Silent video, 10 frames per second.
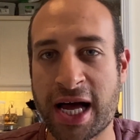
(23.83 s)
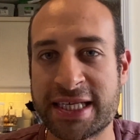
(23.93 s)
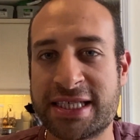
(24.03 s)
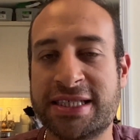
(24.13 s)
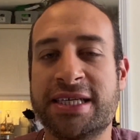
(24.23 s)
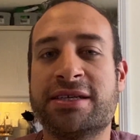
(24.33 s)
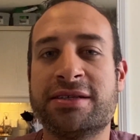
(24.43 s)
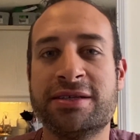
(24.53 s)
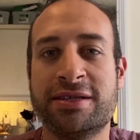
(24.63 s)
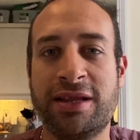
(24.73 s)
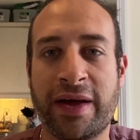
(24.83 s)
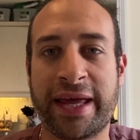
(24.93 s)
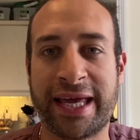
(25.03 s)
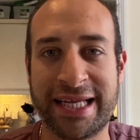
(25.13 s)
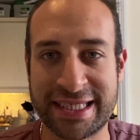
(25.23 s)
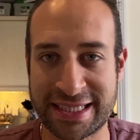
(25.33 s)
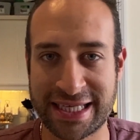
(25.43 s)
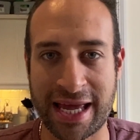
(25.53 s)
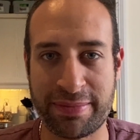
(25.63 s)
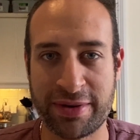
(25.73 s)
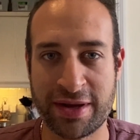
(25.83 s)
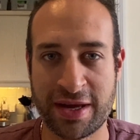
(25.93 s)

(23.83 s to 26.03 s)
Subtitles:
I still like an escape.